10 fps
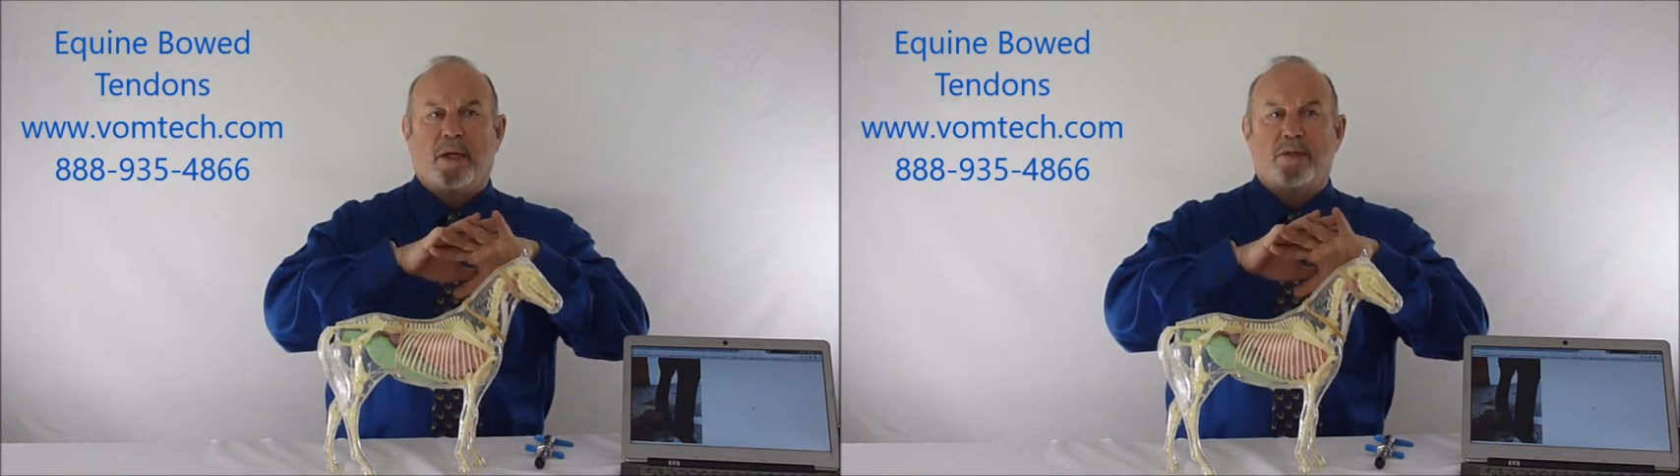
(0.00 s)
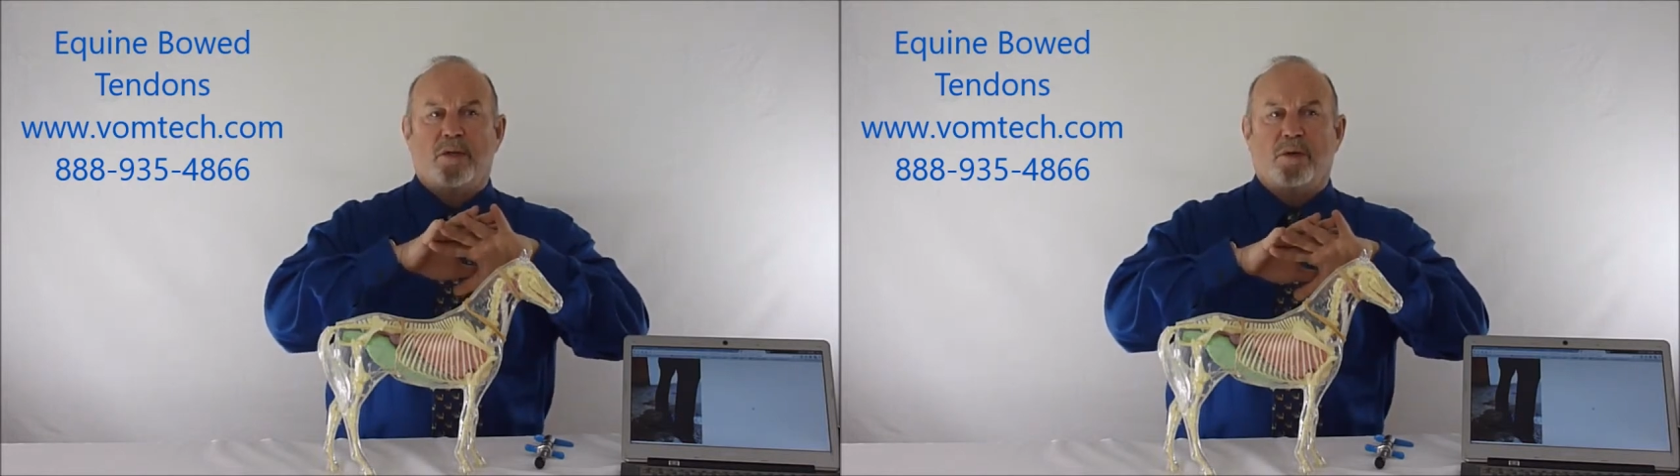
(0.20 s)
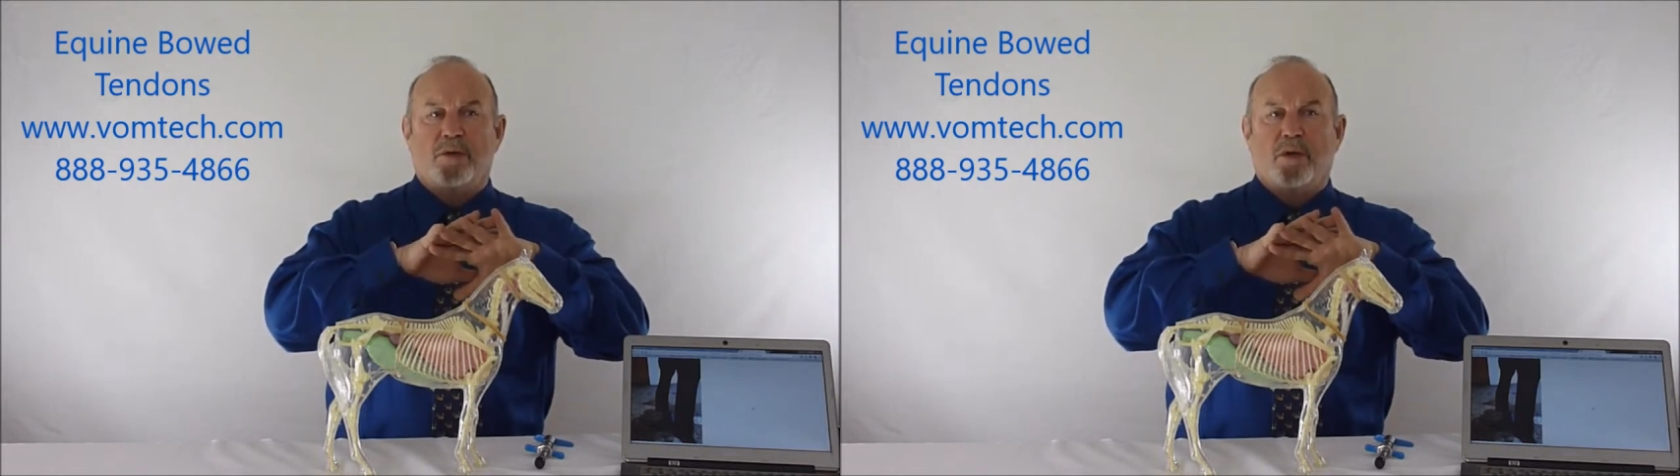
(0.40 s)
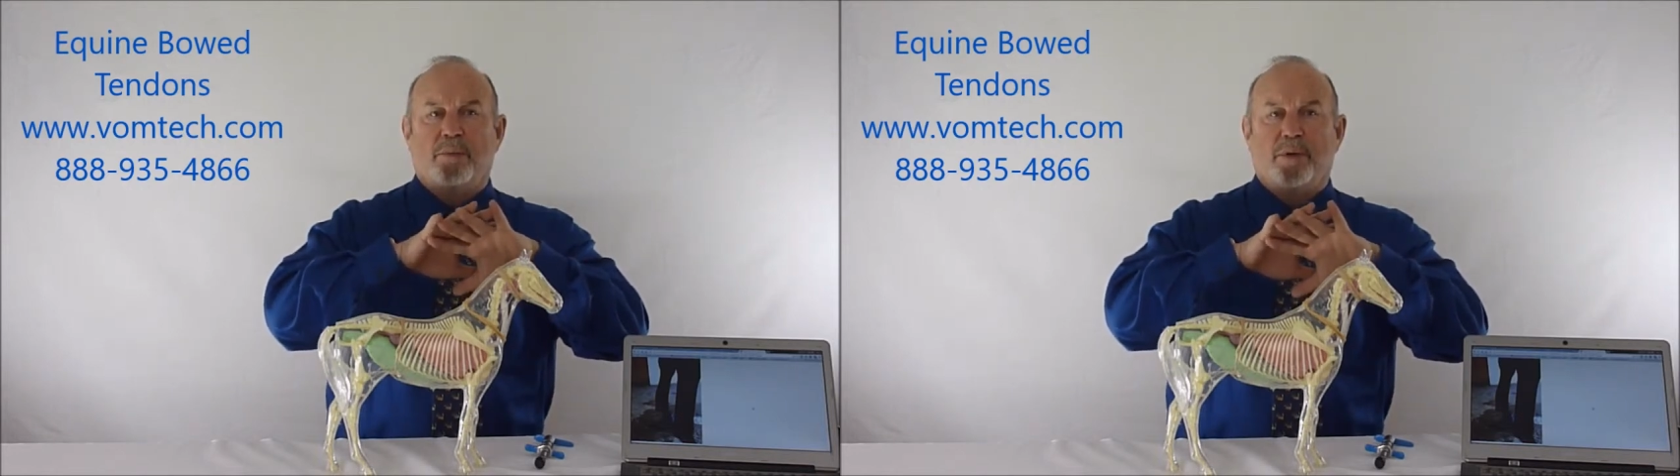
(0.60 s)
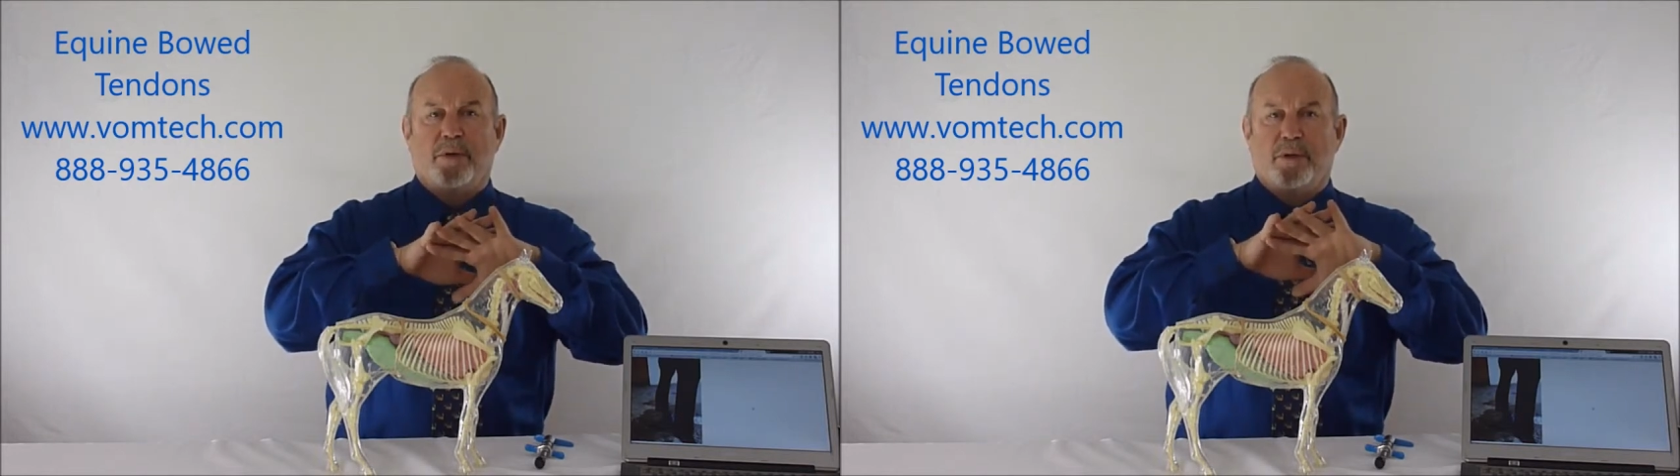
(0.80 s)
And so it's going
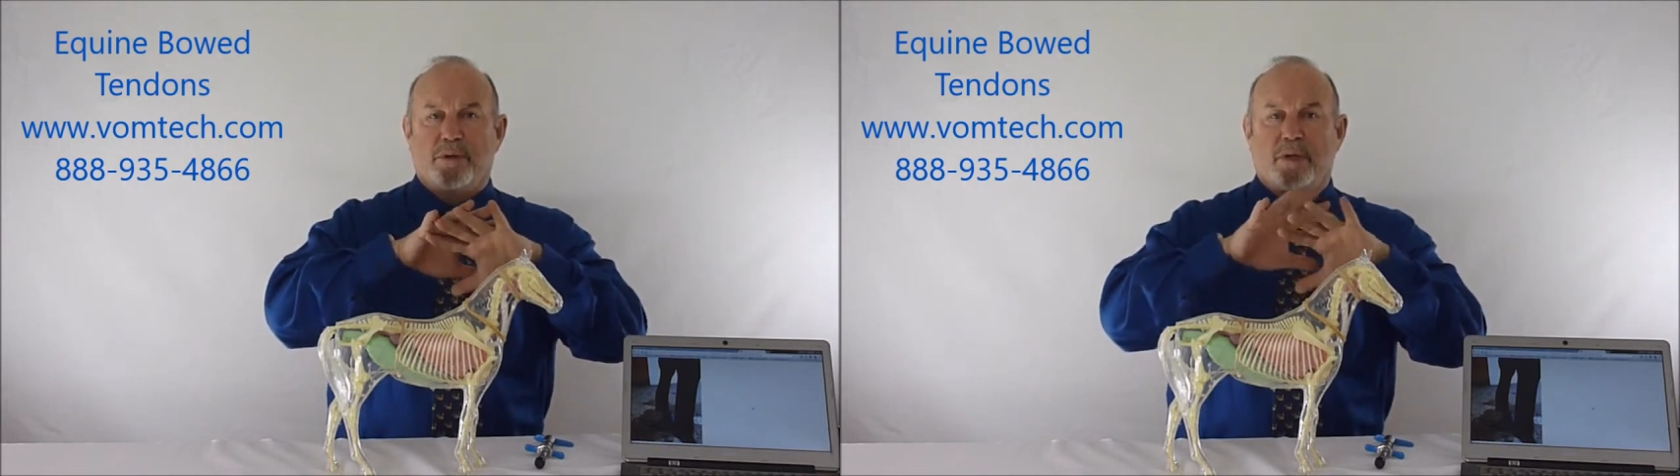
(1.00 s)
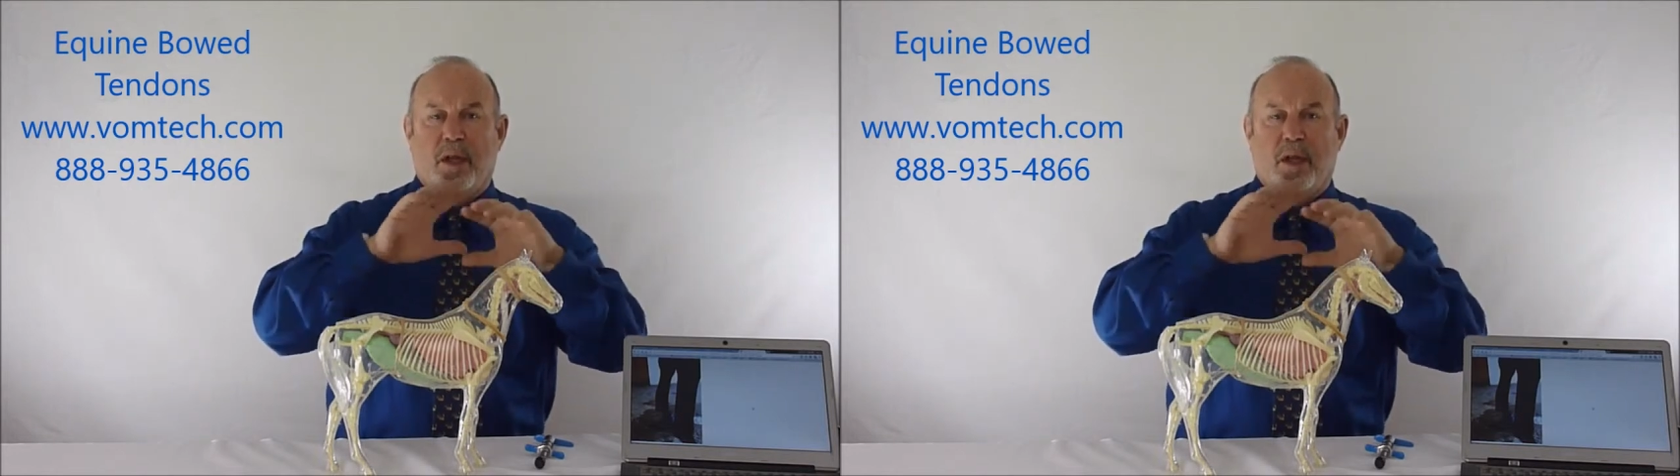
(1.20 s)
to produce